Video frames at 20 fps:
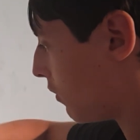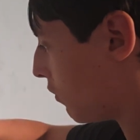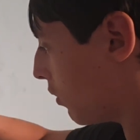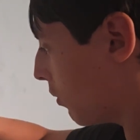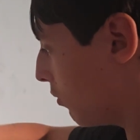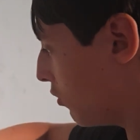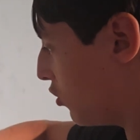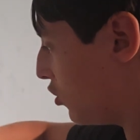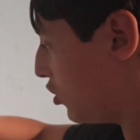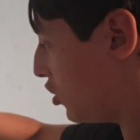
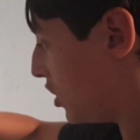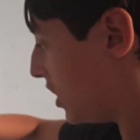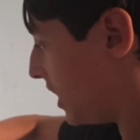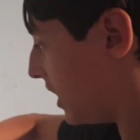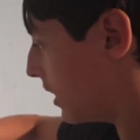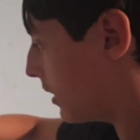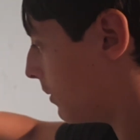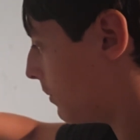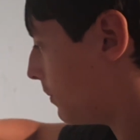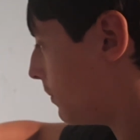From
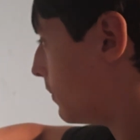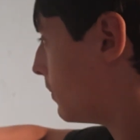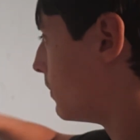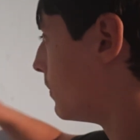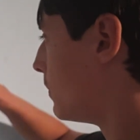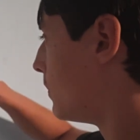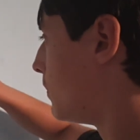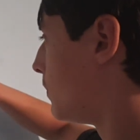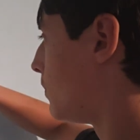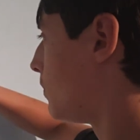G.
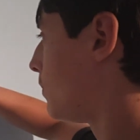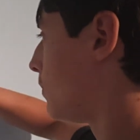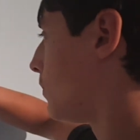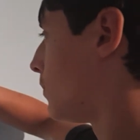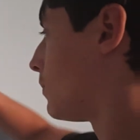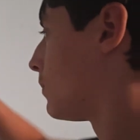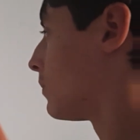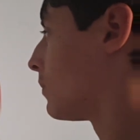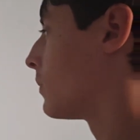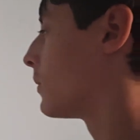
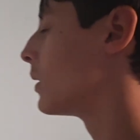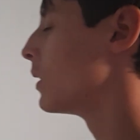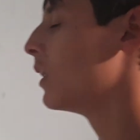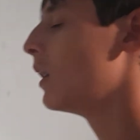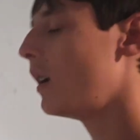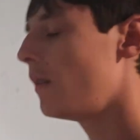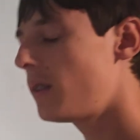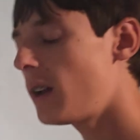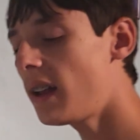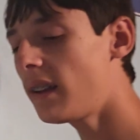
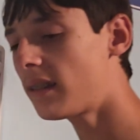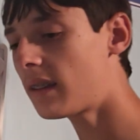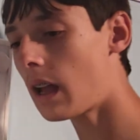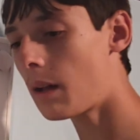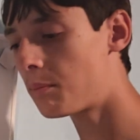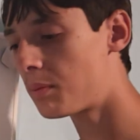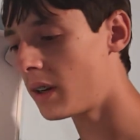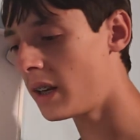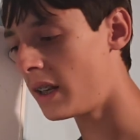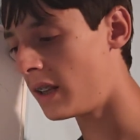I've got to
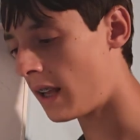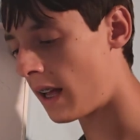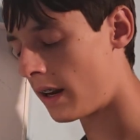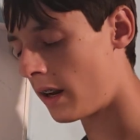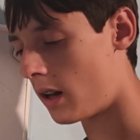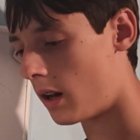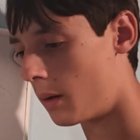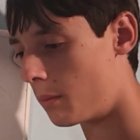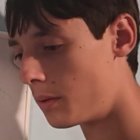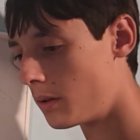stop bringing
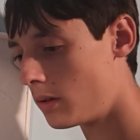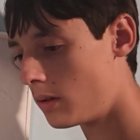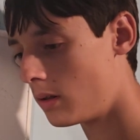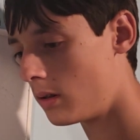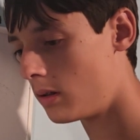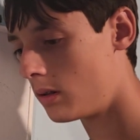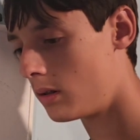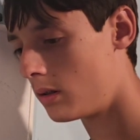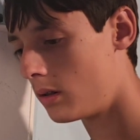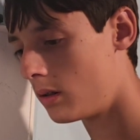that up.
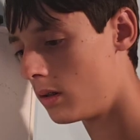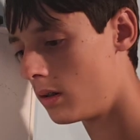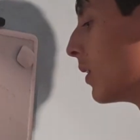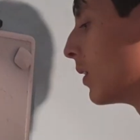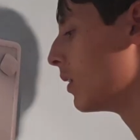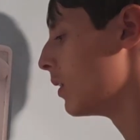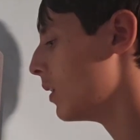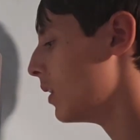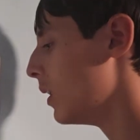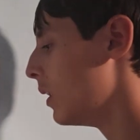
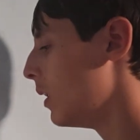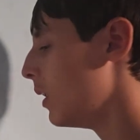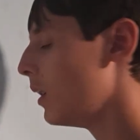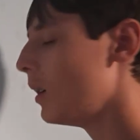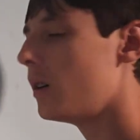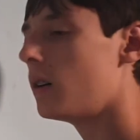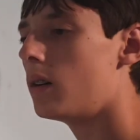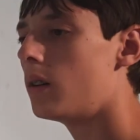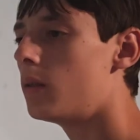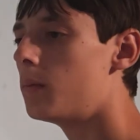
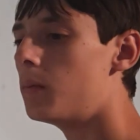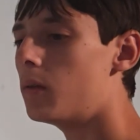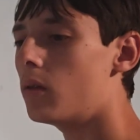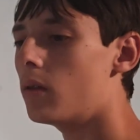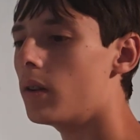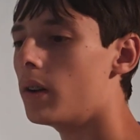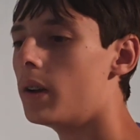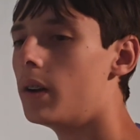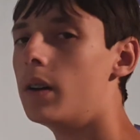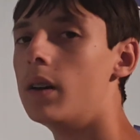Oh
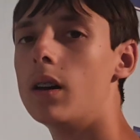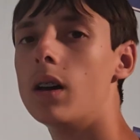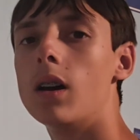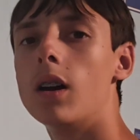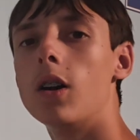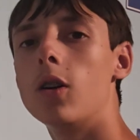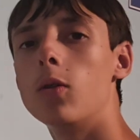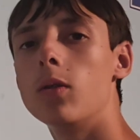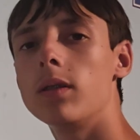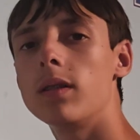boy.
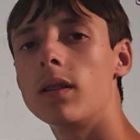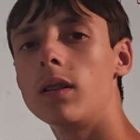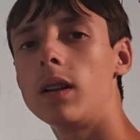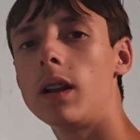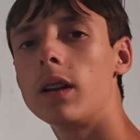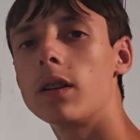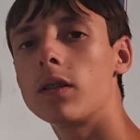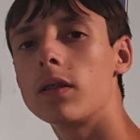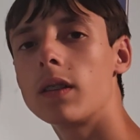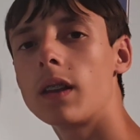O was a
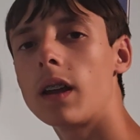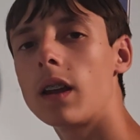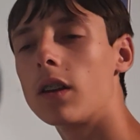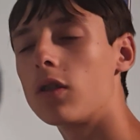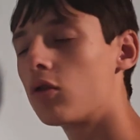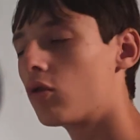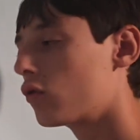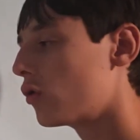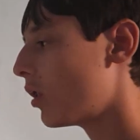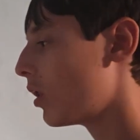letter that I
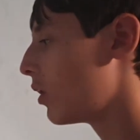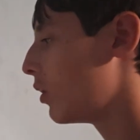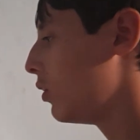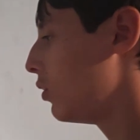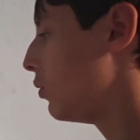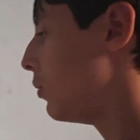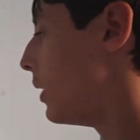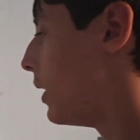struggled